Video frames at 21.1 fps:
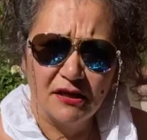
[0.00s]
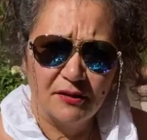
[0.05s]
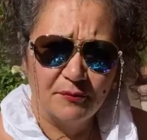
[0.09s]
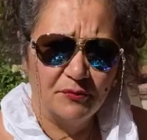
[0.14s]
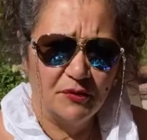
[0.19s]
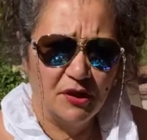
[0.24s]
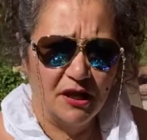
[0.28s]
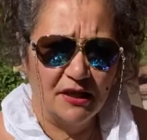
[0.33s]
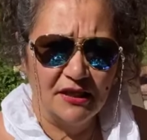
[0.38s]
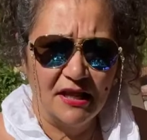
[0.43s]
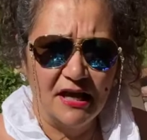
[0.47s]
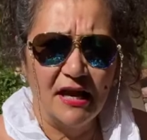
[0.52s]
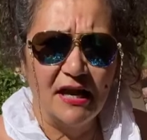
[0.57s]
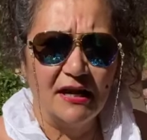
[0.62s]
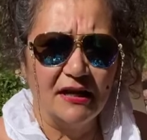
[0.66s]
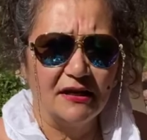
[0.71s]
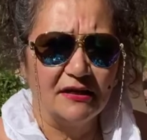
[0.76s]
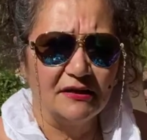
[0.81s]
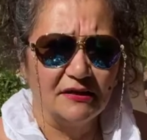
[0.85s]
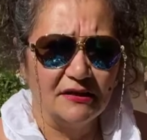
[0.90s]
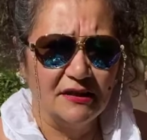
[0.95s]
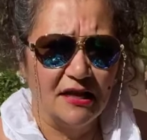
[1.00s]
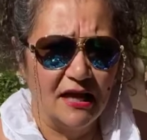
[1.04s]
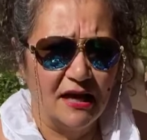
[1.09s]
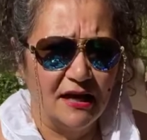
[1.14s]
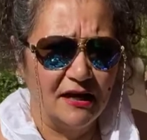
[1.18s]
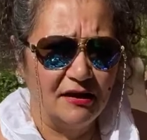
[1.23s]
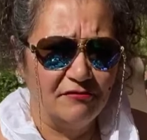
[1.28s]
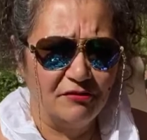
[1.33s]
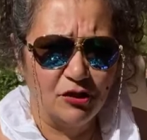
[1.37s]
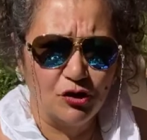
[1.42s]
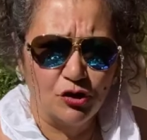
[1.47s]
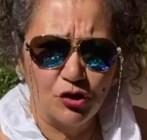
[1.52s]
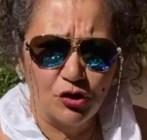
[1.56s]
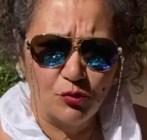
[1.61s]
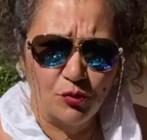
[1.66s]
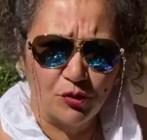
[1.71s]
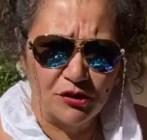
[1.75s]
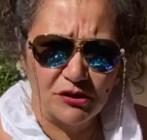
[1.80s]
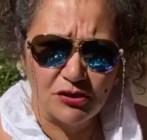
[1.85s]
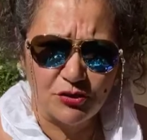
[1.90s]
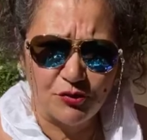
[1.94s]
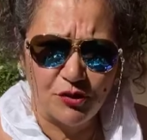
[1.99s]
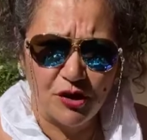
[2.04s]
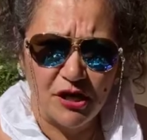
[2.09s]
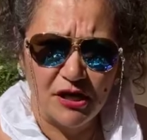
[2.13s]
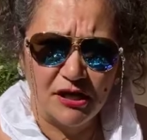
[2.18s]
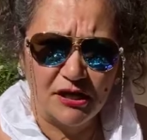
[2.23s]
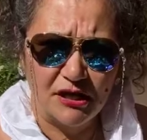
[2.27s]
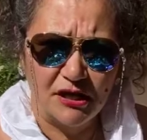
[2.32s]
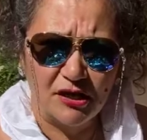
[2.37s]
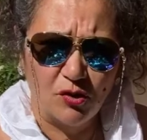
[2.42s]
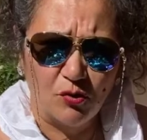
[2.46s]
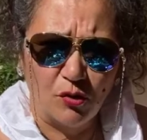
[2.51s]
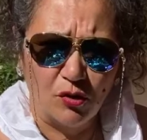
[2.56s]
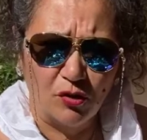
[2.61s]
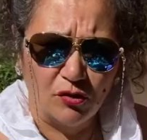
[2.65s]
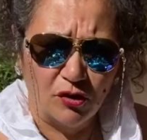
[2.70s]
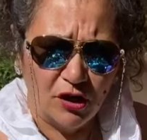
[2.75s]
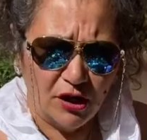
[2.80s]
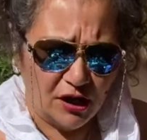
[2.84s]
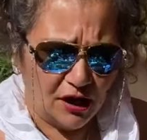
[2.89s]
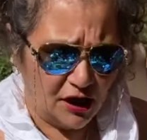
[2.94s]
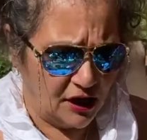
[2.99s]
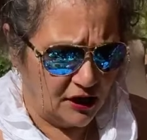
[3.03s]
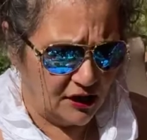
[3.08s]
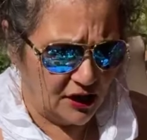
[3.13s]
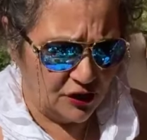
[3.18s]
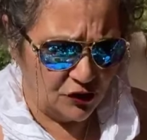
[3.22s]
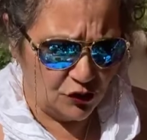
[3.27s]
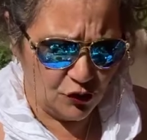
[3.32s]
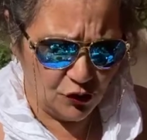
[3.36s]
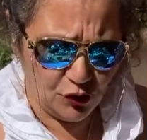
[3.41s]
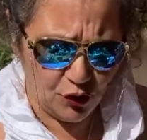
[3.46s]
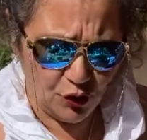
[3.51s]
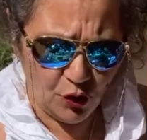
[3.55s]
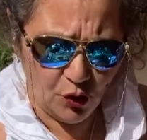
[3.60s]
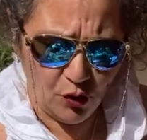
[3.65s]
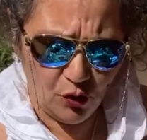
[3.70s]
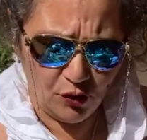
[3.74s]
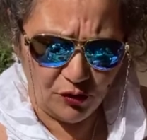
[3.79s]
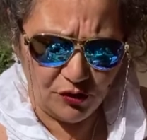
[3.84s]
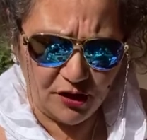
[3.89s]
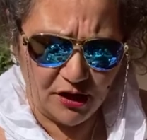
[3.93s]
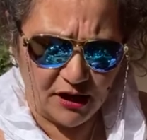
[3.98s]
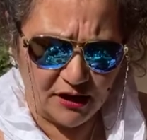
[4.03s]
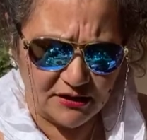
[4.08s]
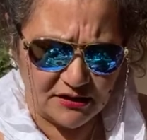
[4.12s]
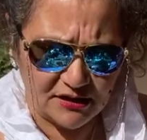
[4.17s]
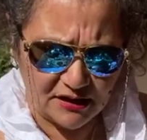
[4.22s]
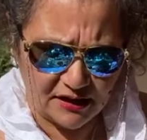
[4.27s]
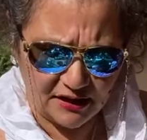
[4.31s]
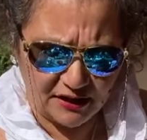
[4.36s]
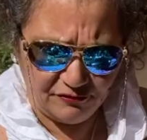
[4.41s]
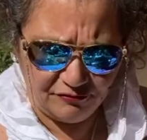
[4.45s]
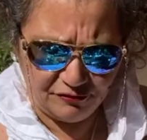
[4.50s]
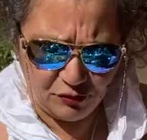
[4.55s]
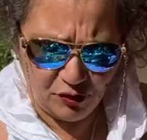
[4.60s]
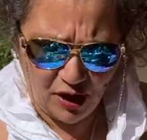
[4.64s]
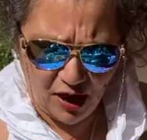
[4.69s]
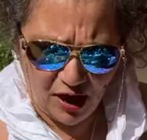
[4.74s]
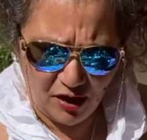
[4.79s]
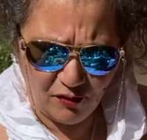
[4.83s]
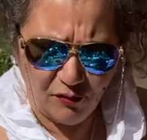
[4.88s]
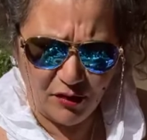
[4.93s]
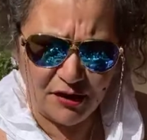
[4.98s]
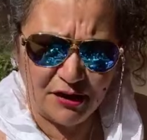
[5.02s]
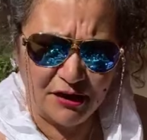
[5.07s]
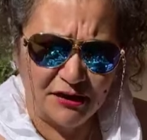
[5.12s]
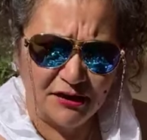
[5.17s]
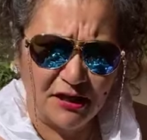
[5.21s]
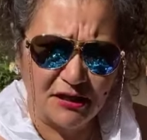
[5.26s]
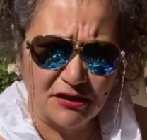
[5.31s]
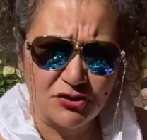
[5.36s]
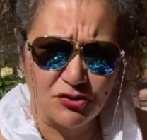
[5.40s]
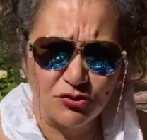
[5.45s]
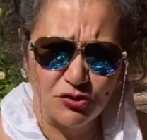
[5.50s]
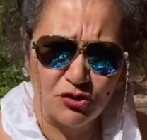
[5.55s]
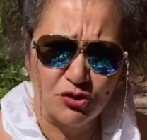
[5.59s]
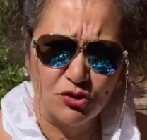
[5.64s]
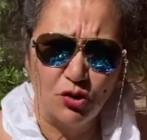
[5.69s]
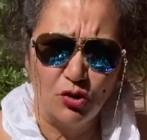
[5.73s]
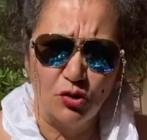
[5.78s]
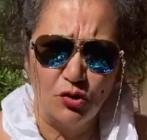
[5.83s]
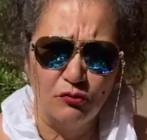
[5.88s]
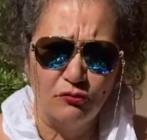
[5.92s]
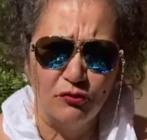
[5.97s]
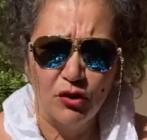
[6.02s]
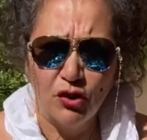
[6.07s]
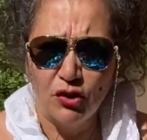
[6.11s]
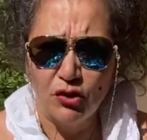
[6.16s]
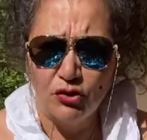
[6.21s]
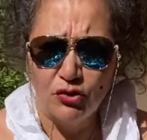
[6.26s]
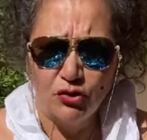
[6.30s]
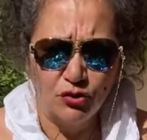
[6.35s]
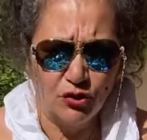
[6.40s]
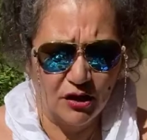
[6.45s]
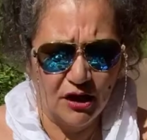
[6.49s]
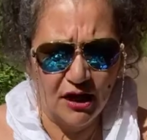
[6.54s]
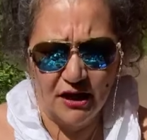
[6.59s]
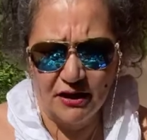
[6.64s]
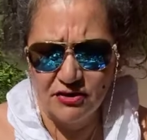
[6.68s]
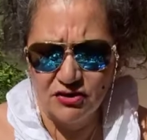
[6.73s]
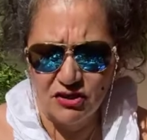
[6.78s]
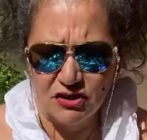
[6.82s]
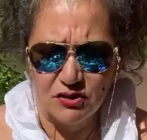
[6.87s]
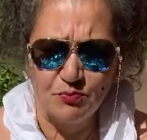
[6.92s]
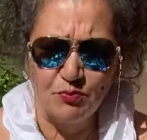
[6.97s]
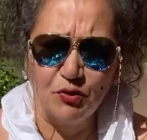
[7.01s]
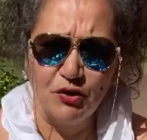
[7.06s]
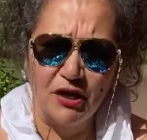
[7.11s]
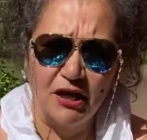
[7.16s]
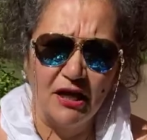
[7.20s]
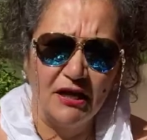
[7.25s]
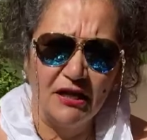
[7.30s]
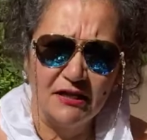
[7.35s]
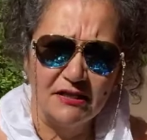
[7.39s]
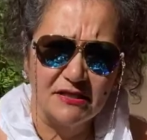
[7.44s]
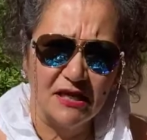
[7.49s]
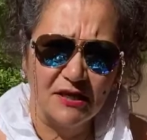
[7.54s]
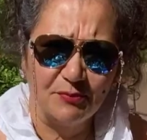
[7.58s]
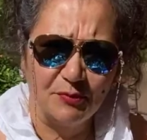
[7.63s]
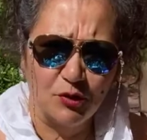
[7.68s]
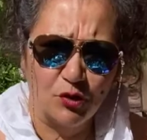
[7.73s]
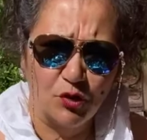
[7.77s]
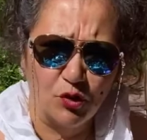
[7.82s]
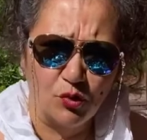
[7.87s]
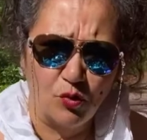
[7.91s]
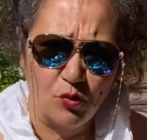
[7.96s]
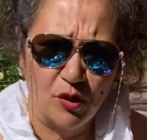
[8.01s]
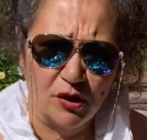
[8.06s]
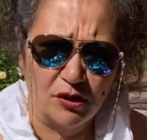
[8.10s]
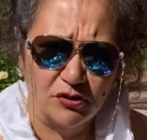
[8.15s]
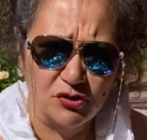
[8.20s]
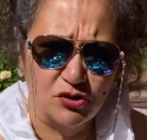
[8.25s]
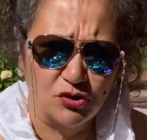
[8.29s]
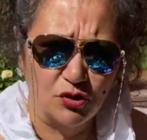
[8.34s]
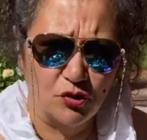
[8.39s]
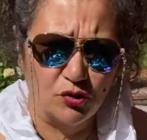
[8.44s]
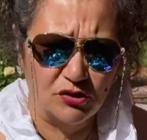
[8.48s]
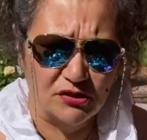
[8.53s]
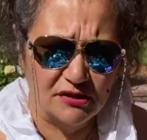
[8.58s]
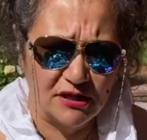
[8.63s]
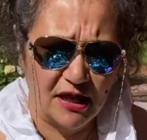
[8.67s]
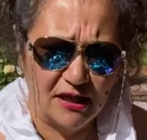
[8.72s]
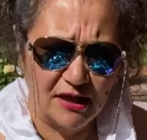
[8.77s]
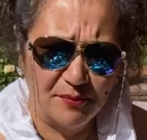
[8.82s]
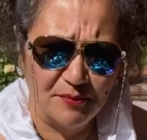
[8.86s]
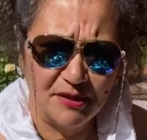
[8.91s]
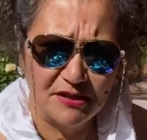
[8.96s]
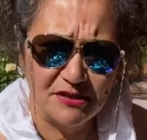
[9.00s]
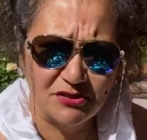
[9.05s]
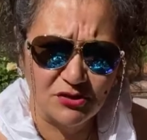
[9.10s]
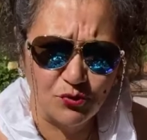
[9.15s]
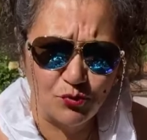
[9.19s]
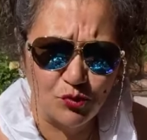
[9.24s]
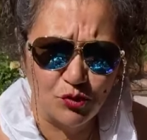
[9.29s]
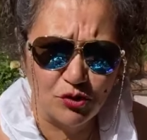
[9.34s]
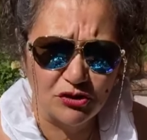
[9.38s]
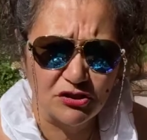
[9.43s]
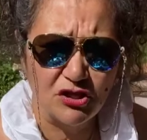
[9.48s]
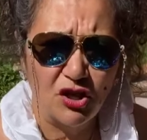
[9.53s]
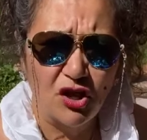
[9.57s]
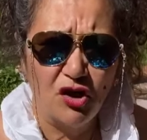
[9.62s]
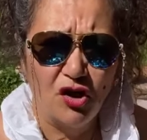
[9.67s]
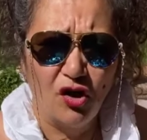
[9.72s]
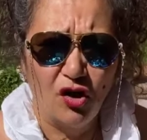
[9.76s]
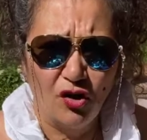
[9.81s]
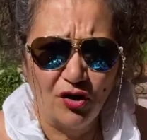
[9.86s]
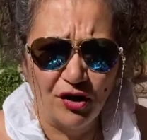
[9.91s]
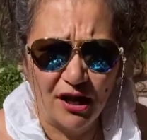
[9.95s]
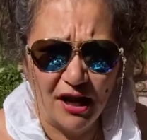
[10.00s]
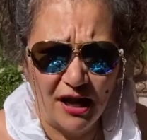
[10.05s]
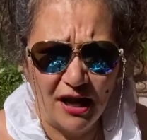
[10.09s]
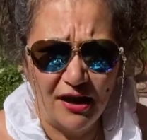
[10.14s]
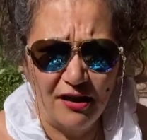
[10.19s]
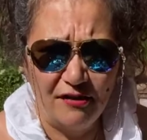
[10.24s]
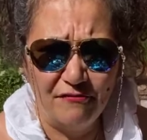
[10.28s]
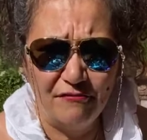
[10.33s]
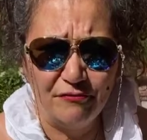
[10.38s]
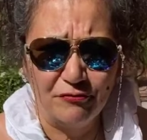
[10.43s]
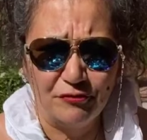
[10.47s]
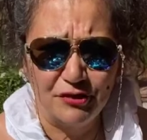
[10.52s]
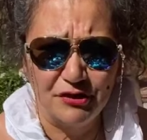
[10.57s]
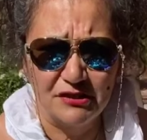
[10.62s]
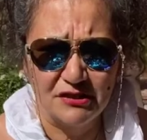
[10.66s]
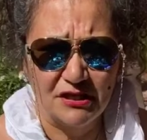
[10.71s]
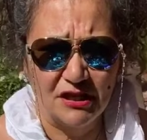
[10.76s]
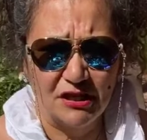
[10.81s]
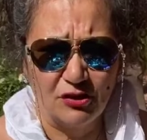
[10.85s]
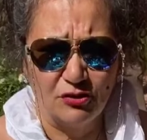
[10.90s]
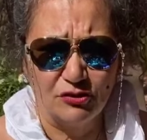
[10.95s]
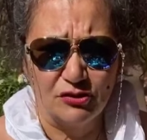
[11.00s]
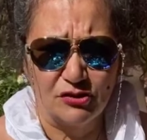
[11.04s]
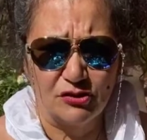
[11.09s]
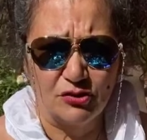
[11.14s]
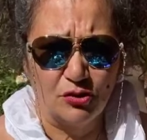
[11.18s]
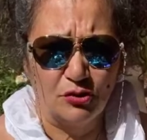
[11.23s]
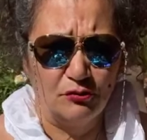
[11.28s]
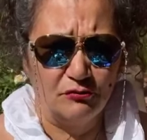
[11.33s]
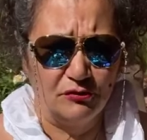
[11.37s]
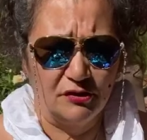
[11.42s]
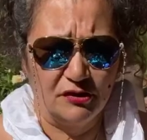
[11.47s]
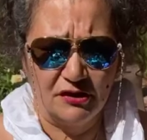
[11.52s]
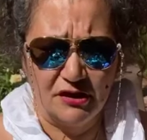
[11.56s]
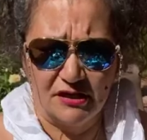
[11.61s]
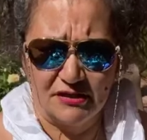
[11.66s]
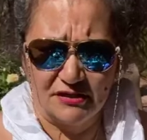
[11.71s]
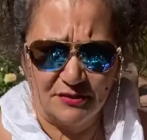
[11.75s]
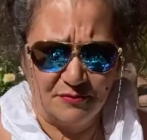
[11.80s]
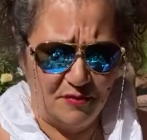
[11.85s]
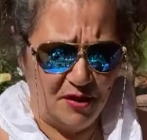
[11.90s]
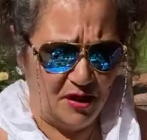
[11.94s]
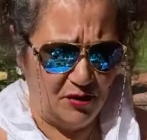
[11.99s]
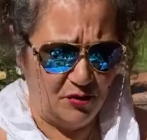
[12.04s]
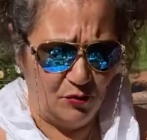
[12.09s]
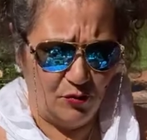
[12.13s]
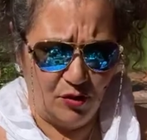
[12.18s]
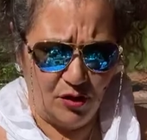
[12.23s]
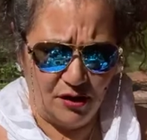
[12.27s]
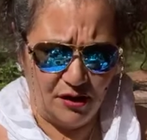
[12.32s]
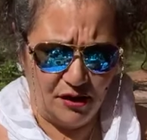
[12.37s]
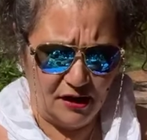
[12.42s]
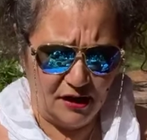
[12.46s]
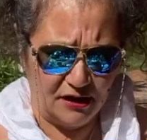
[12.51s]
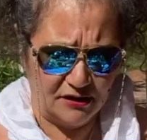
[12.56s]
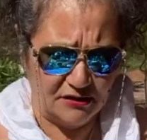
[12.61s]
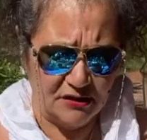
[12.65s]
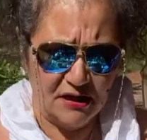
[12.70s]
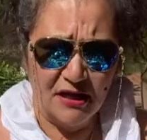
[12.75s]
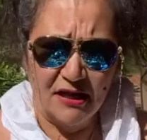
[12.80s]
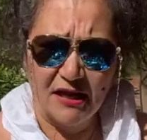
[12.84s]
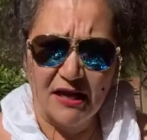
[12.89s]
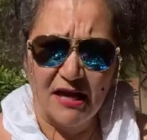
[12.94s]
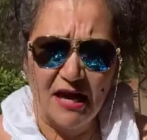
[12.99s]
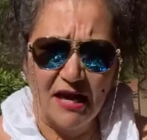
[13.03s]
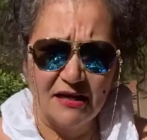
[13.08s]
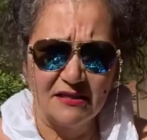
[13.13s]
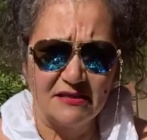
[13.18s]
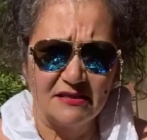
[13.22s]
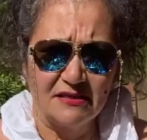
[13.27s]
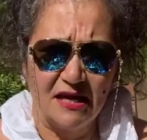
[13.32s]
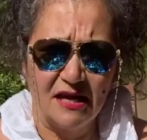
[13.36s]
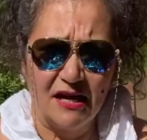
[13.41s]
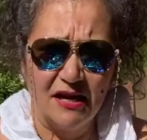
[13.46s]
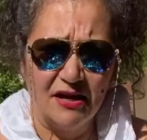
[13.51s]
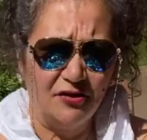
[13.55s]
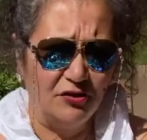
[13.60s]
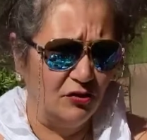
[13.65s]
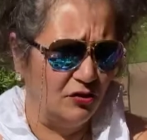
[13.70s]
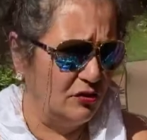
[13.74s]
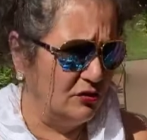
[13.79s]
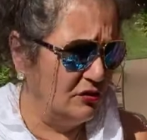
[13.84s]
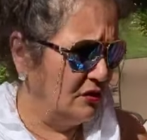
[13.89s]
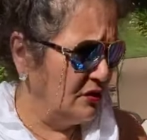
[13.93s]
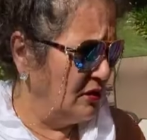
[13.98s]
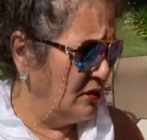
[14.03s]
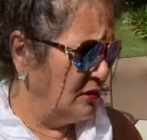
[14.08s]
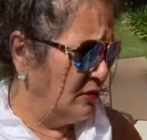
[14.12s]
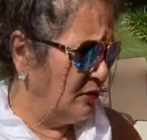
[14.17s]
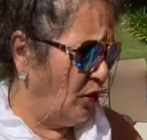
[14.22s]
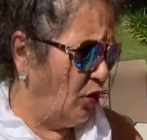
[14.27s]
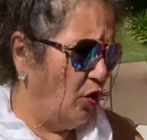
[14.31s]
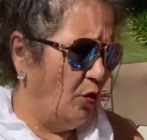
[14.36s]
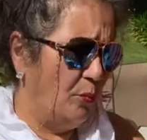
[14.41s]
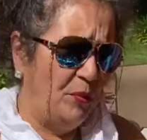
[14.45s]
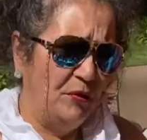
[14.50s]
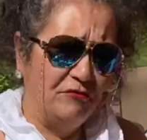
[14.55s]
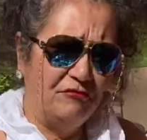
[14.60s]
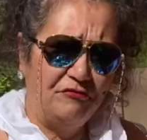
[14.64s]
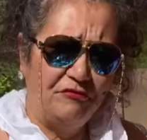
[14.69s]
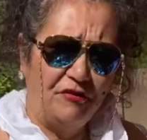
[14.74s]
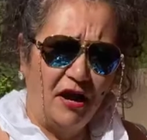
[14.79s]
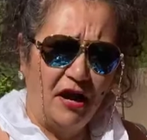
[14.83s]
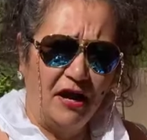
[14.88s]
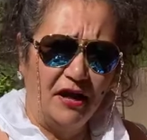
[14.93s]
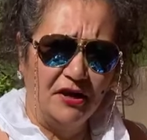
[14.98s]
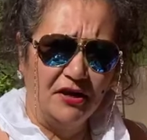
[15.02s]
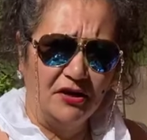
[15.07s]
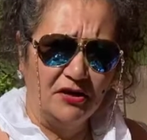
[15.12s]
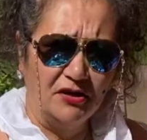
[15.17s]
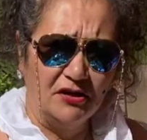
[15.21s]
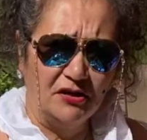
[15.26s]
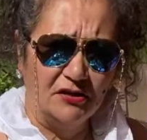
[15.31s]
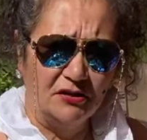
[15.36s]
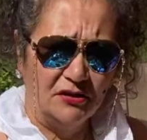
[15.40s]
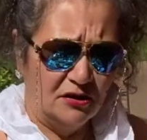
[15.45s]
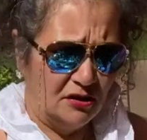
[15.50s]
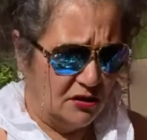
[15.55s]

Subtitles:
not every cookware is created equal, and that you know that if you have an induction stove, you can't just put any type of cookware. So SALADMASTER works on every single stove, doesn't matter what it is. Cast iron, open fire,